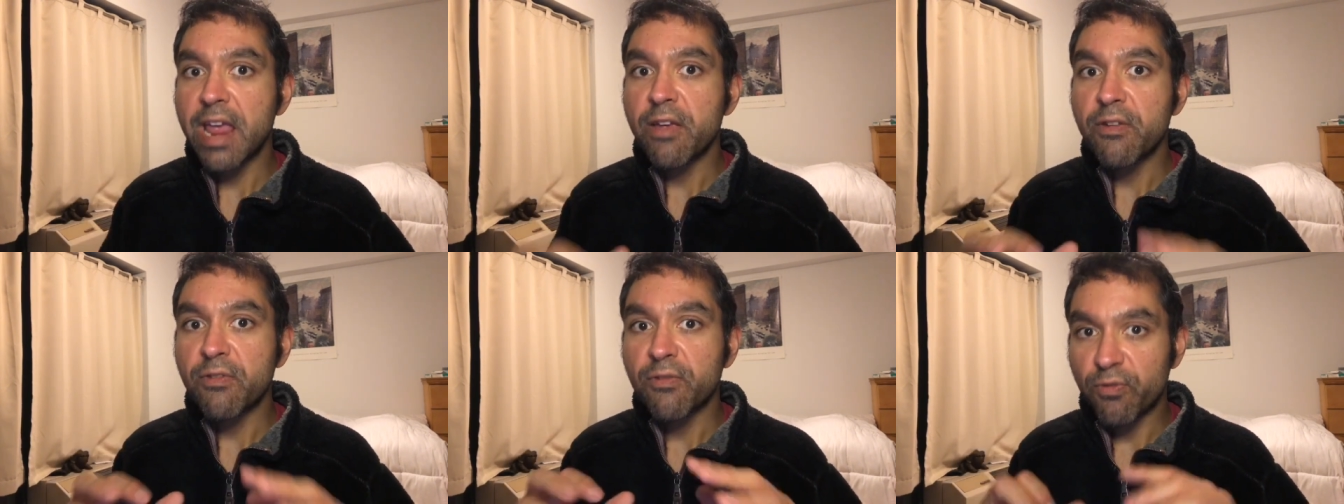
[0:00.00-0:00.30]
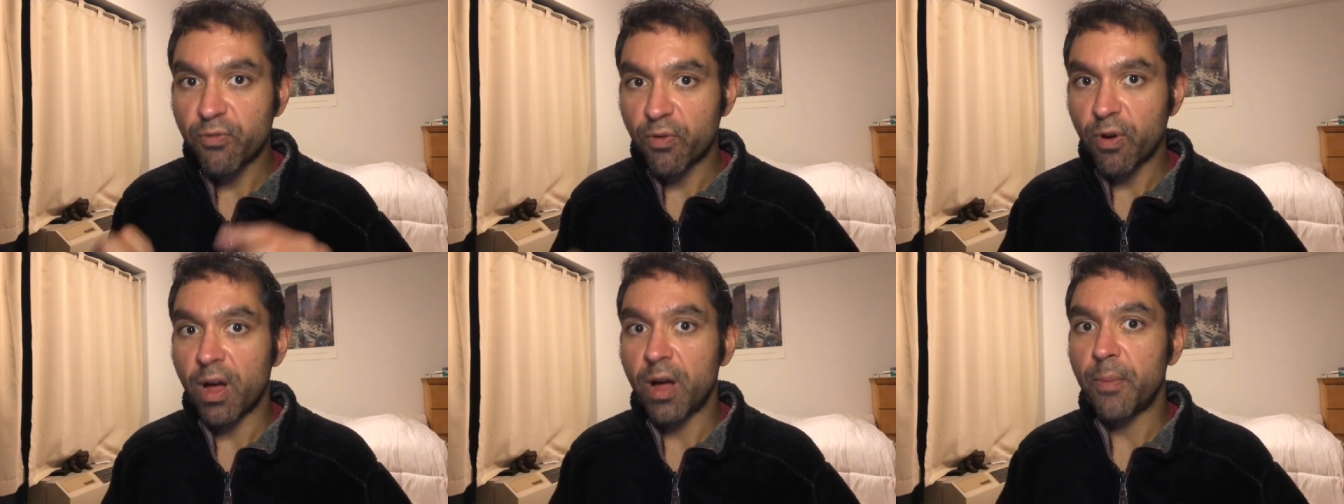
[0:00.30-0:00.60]

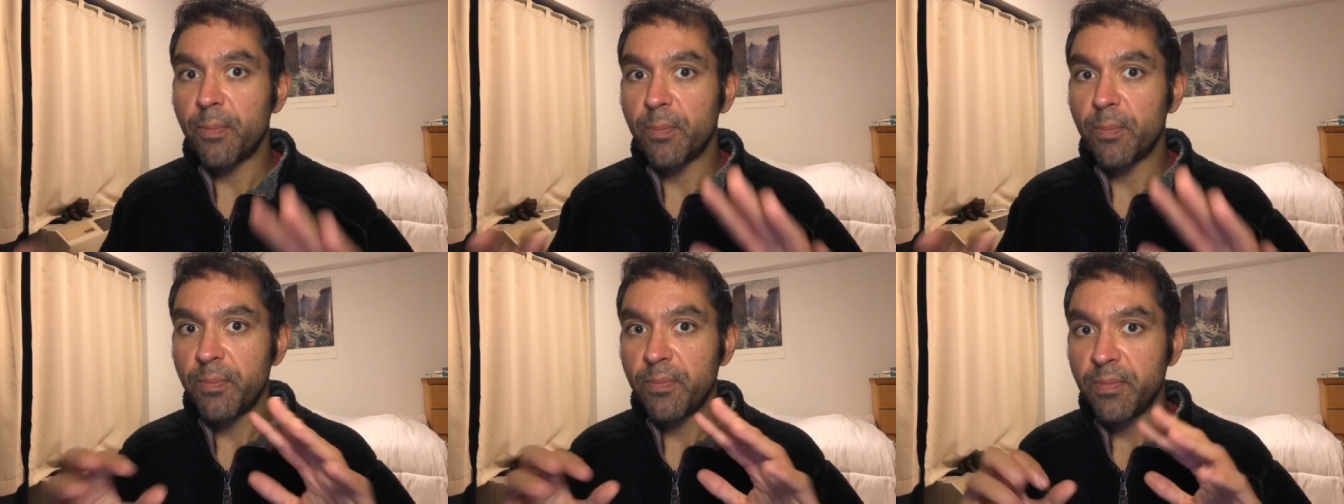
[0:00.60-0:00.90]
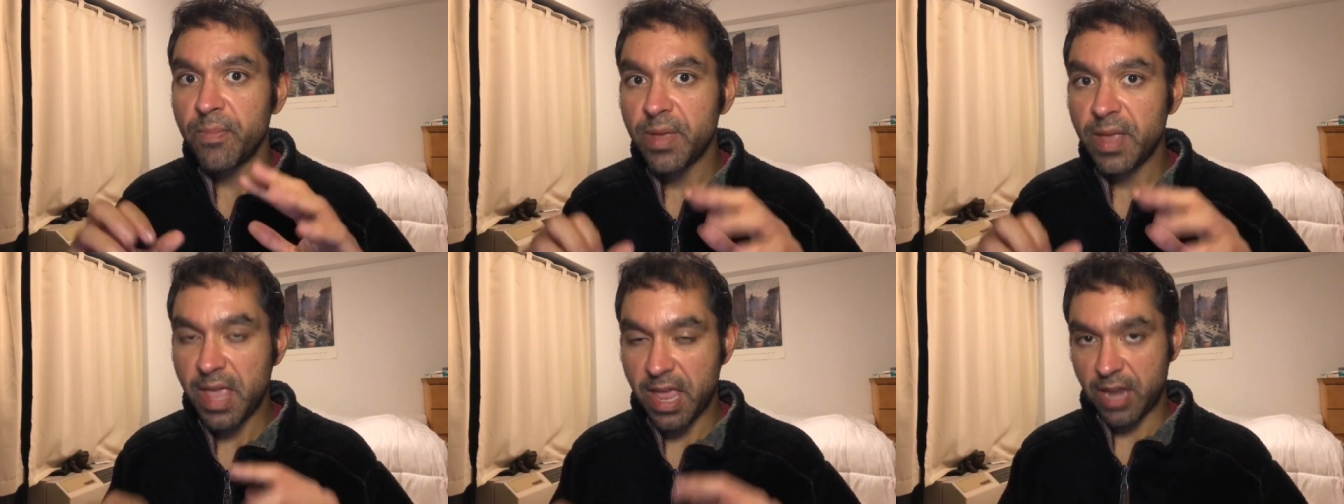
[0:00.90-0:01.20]
from
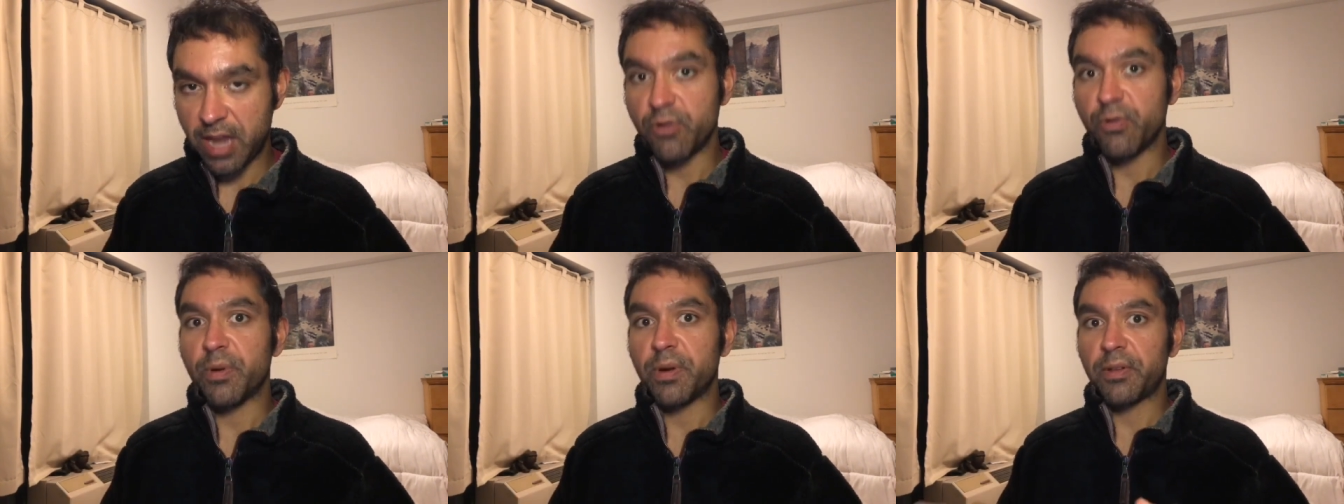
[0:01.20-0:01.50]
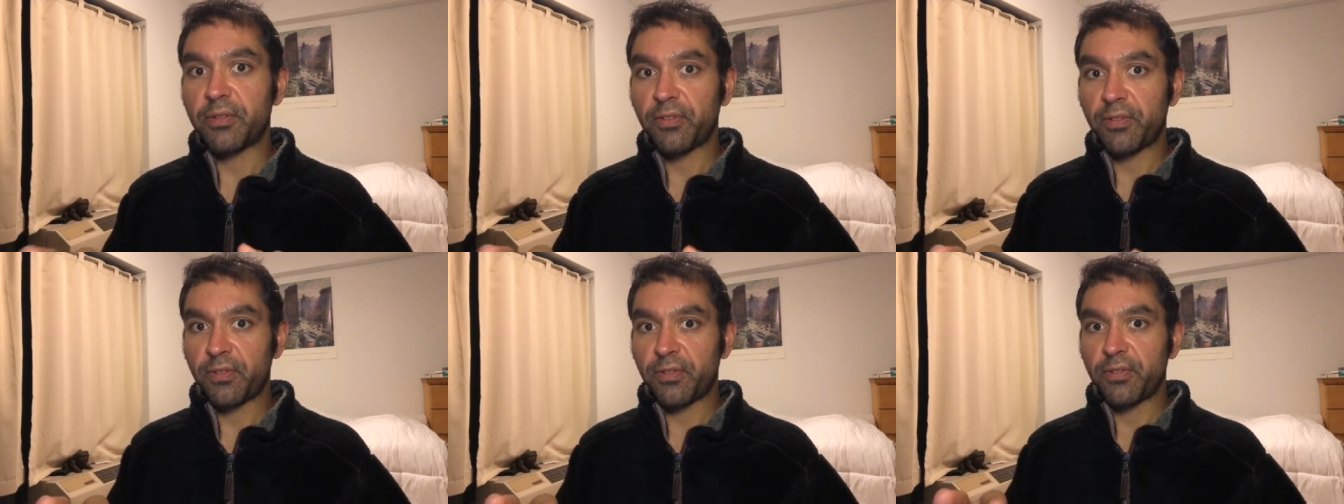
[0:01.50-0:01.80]

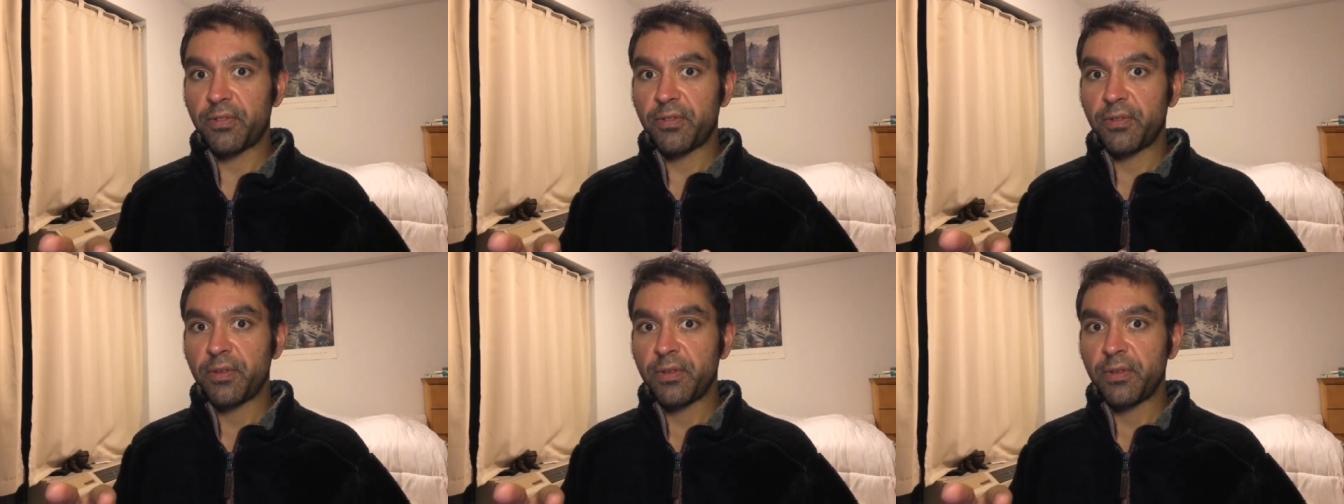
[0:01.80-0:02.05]
ignorance,